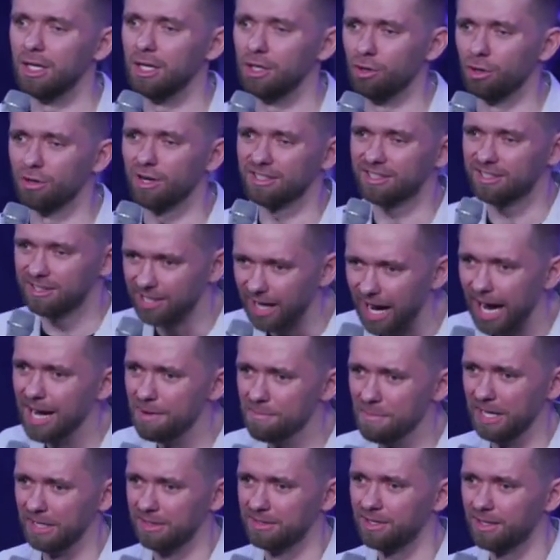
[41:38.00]
Your
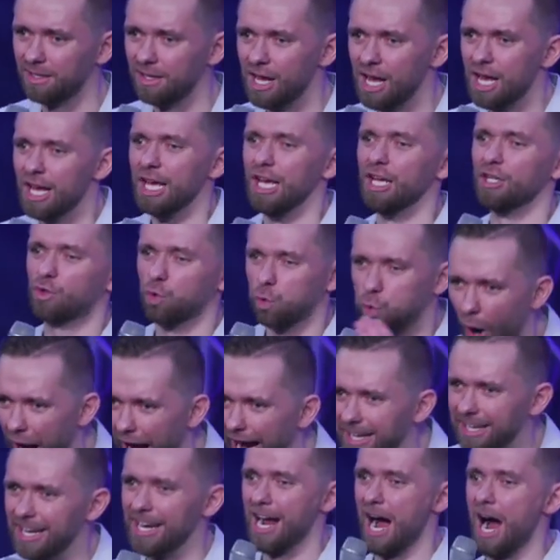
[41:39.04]
assignment is
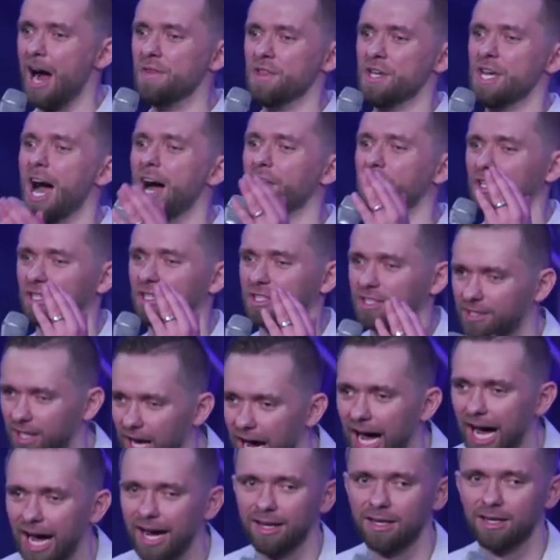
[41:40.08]
waiting on the other
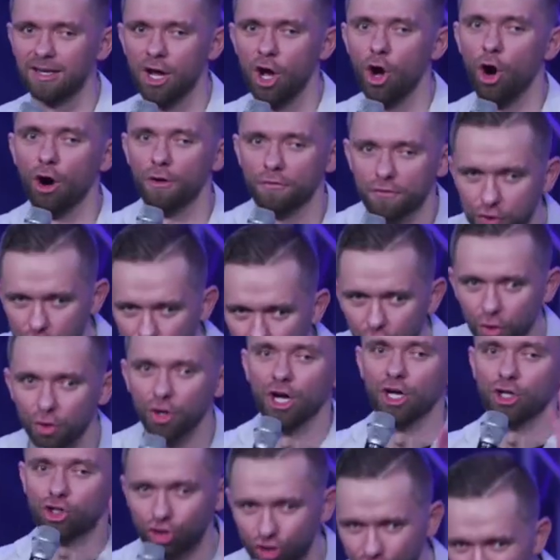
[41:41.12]
side of you
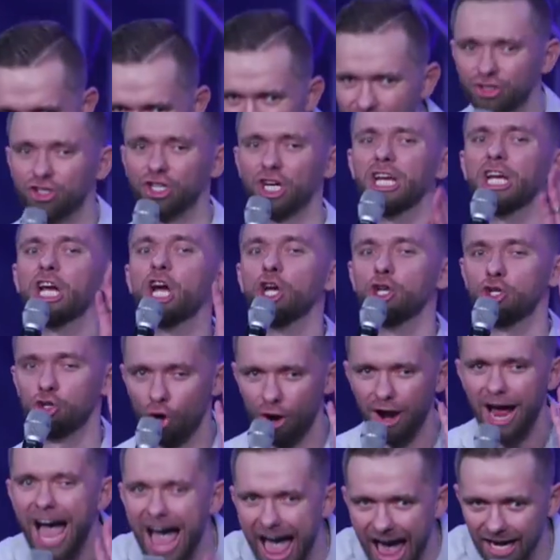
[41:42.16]
changing
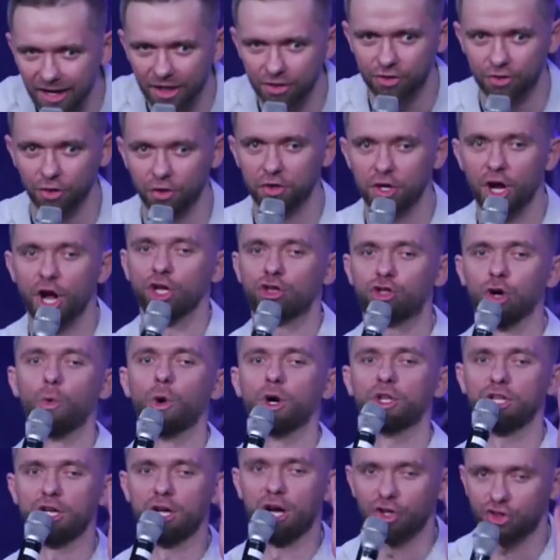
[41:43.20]
your attitude
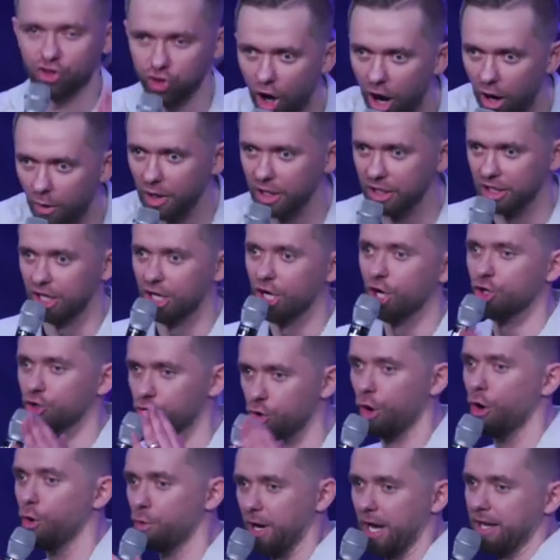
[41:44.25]
toward the authority
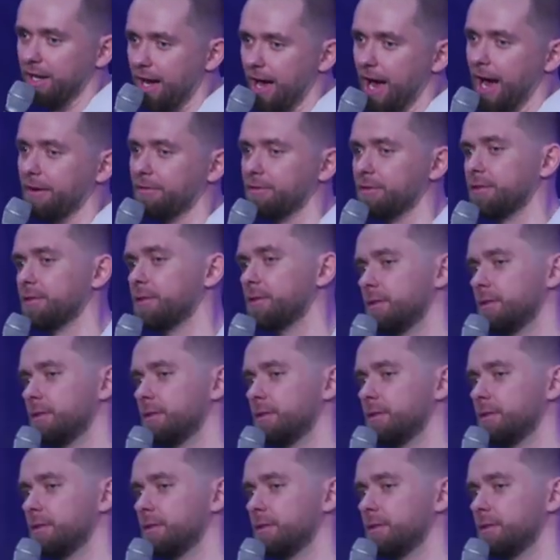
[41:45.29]
you already have.